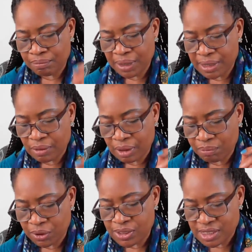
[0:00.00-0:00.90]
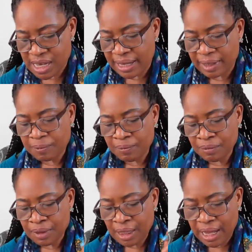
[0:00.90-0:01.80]
Bosnai,
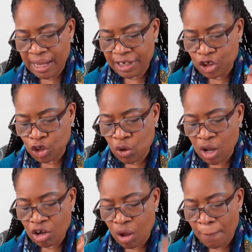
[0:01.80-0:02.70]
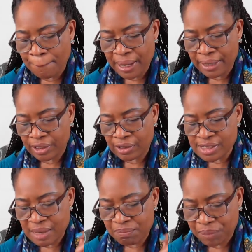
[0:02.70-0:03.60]
and your
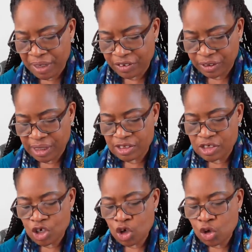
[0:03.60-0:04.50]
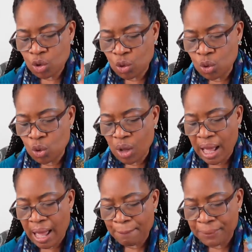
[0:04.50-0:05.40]
companions, the Persians, who
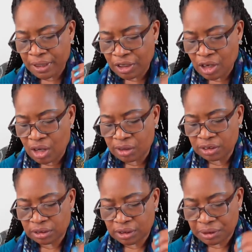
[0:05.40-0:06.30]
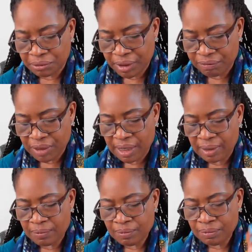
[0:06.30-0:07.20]
are beyond the river,